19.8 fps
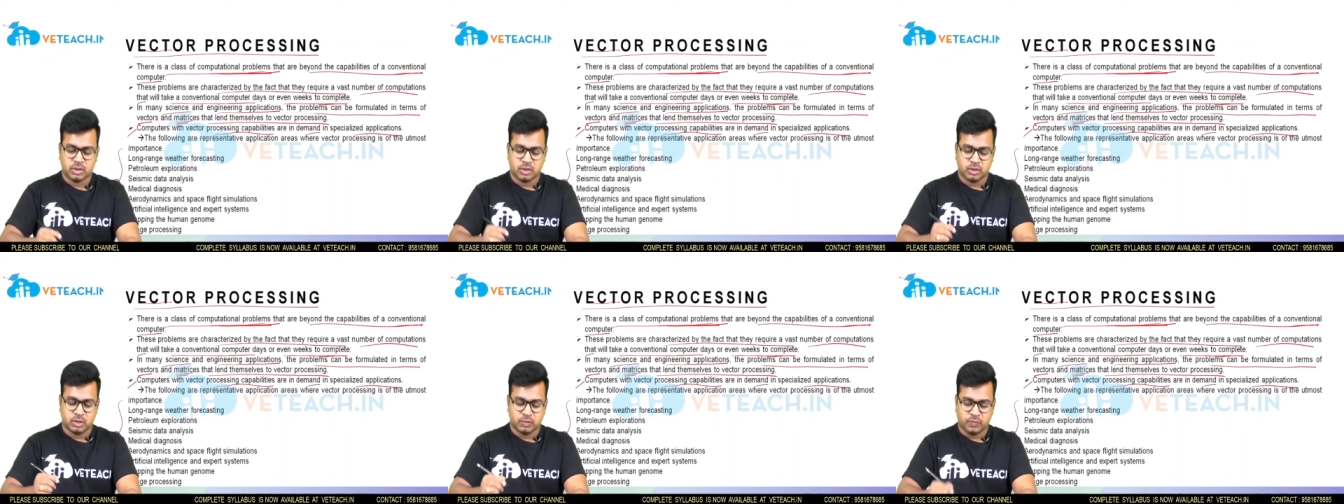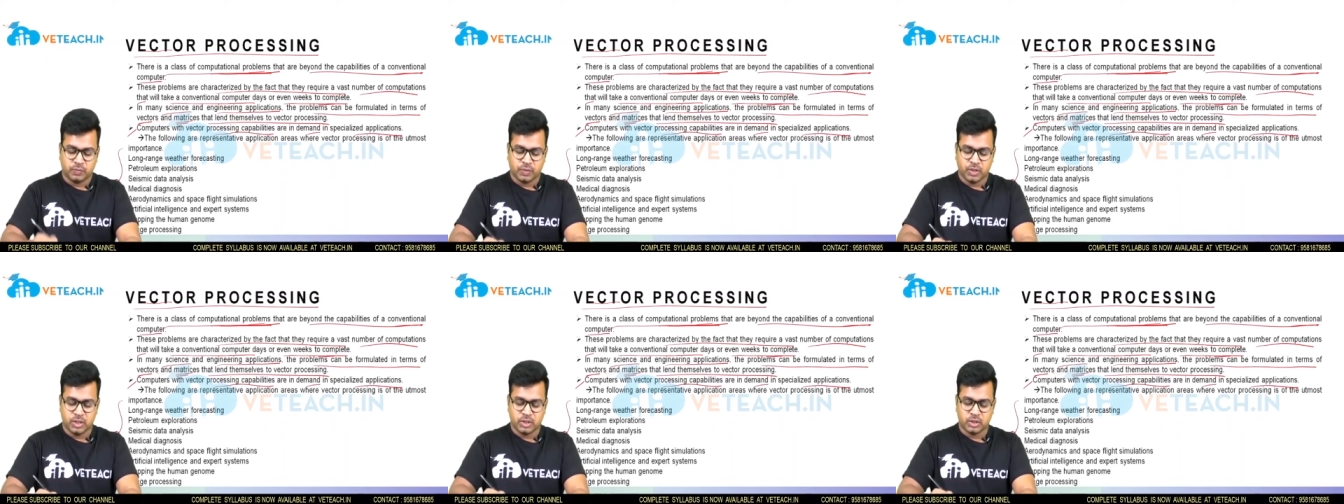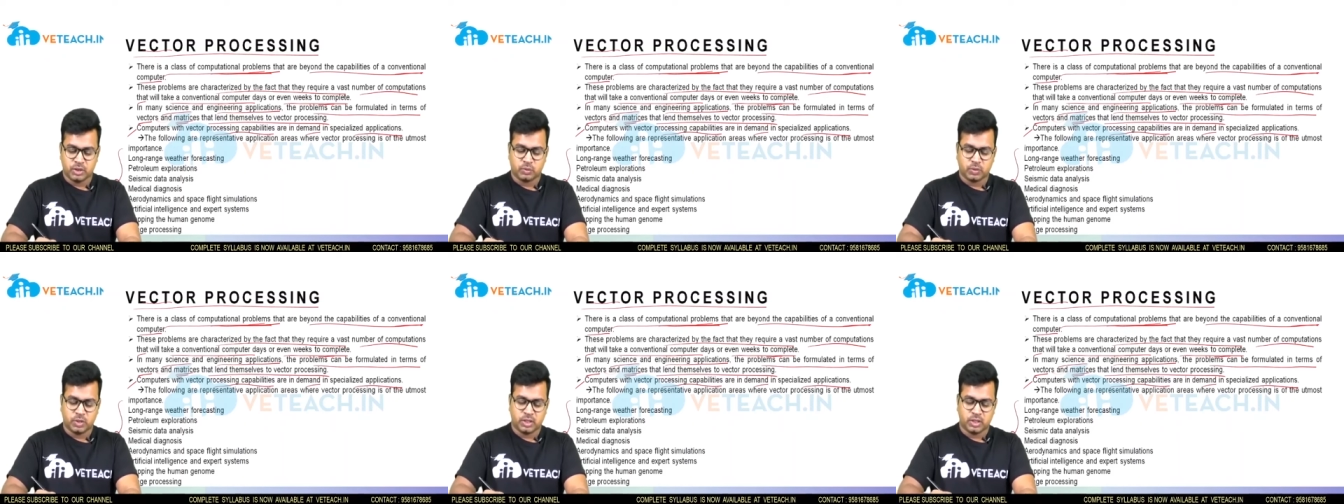The
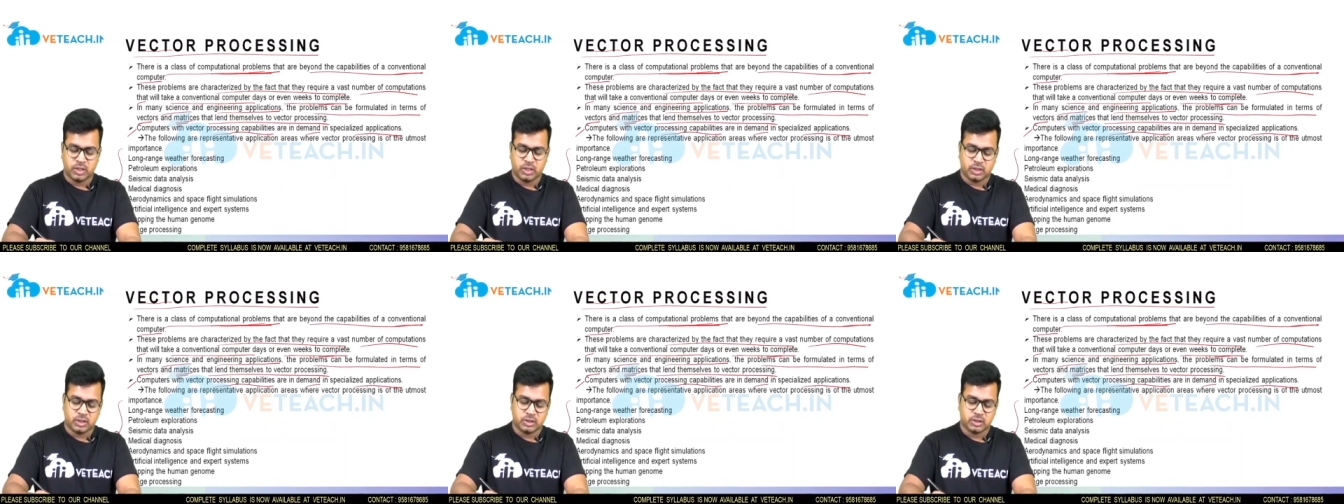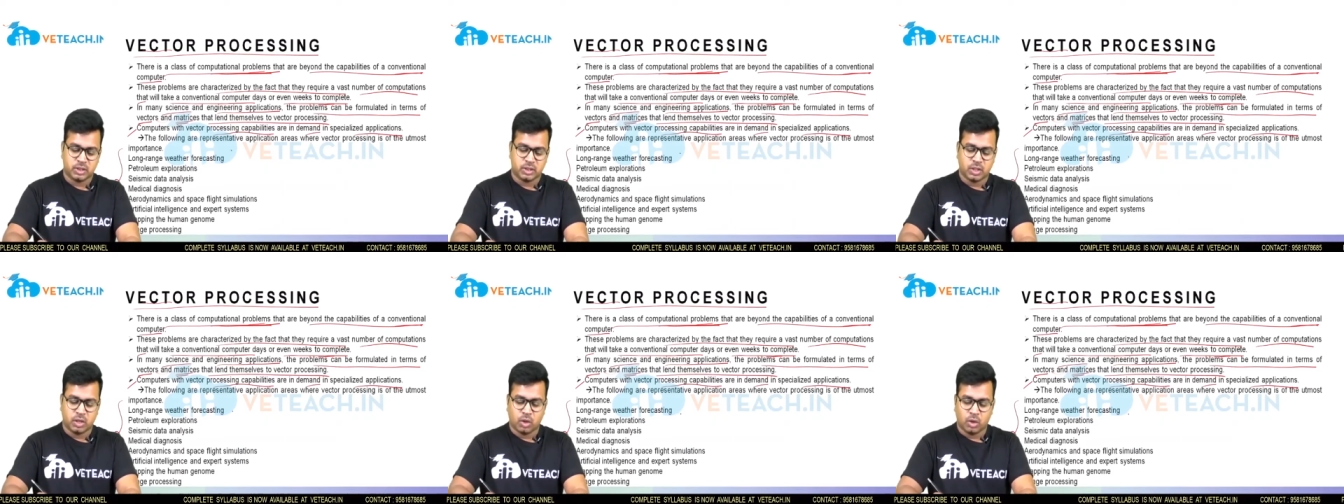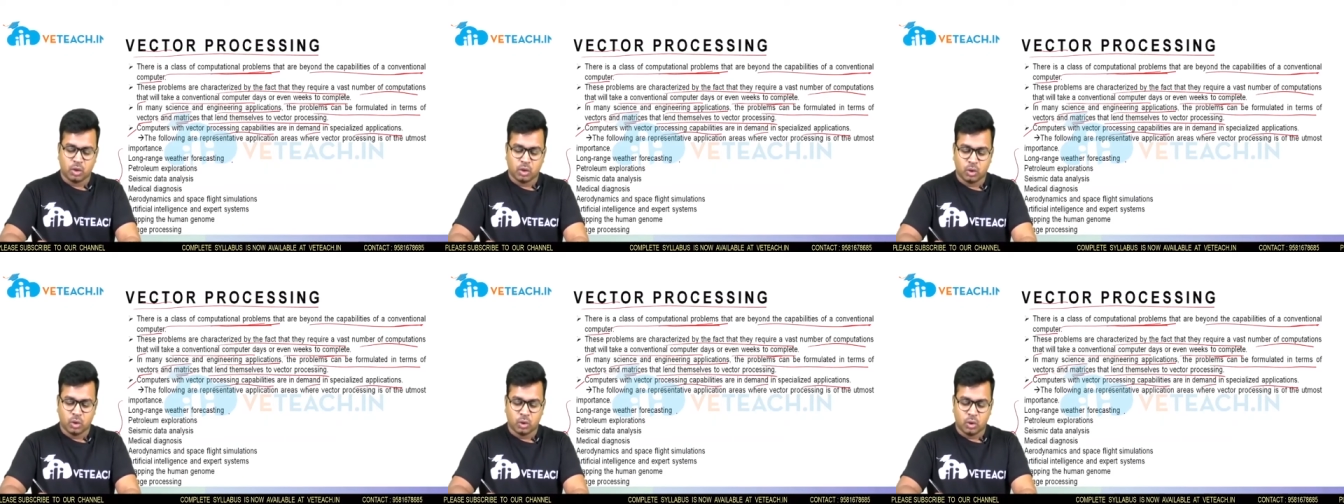first one is
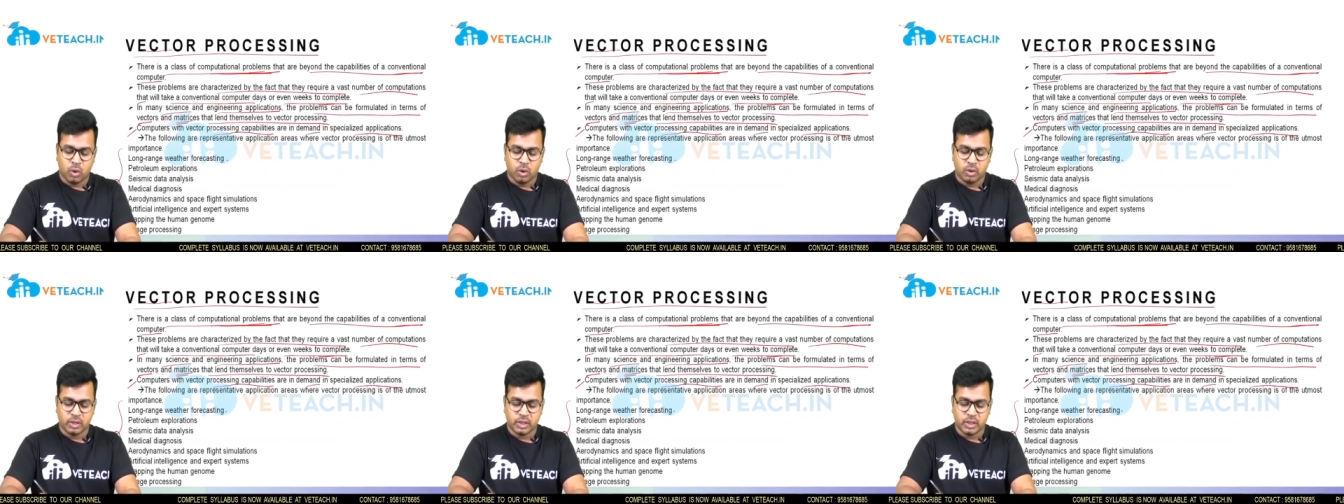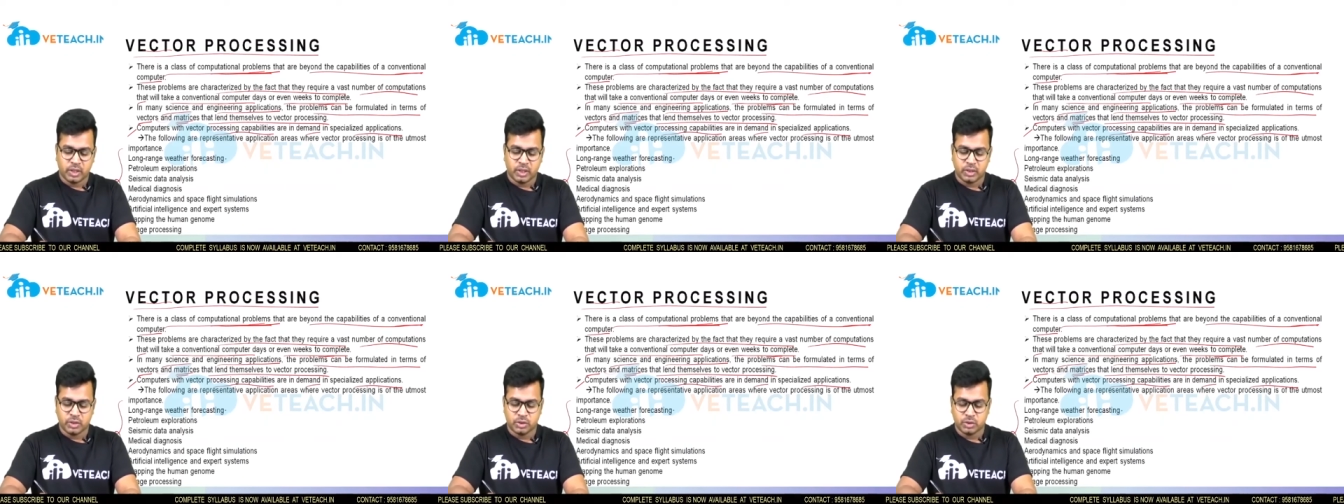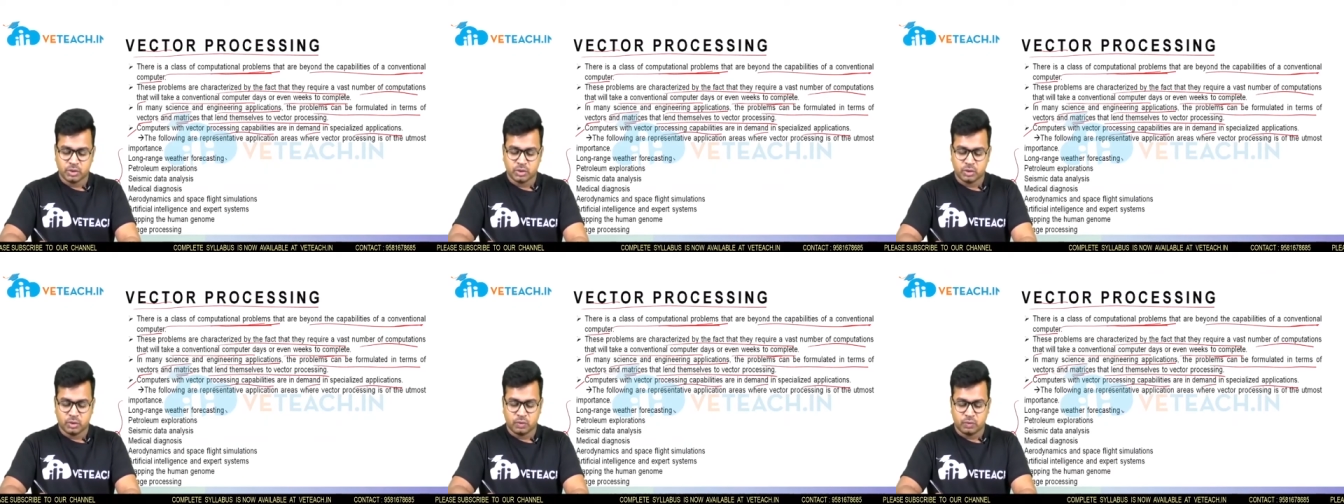long-range